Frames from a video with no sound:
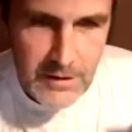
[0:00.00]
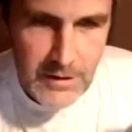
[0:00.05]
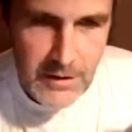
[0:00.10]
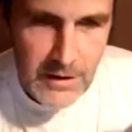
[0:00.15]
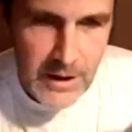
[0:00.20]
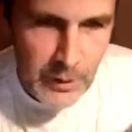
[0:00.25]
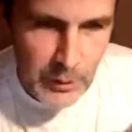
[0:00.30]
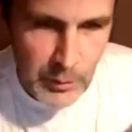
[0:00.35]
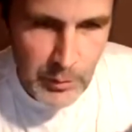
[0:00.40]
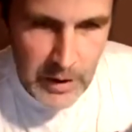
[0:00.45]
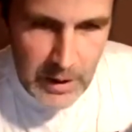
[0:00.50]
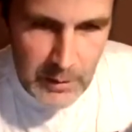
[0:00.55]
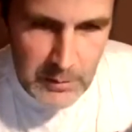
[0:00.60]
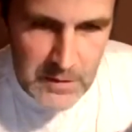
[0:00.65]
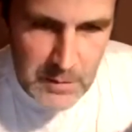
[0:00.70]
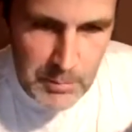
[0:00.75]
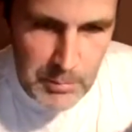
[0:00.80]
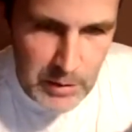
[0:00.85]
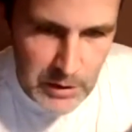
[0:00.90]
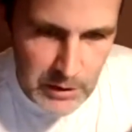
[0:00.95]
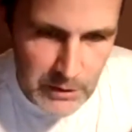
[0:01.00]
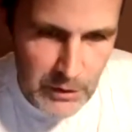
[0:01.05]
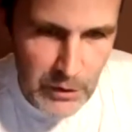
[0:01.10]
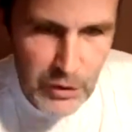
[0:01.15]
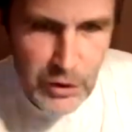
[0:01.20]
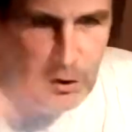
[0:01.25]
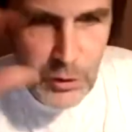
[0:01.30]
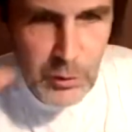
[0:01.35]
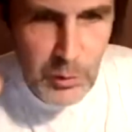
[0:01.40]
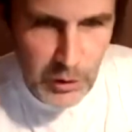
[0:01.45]
I will be able to build a
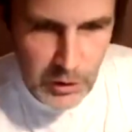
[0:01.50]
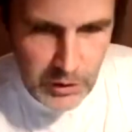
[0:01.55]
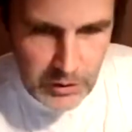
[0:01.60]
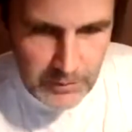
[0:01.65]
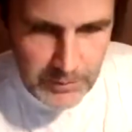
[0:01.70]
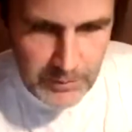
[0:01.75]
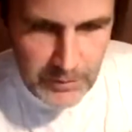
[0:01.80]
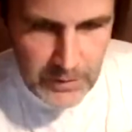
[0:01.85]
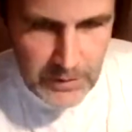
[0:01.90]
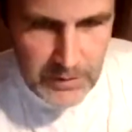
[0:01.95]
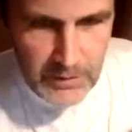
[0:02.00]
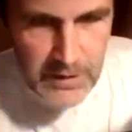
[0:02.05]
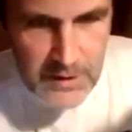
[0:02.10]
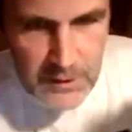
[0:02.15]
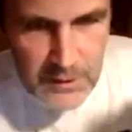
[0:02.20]
new one. This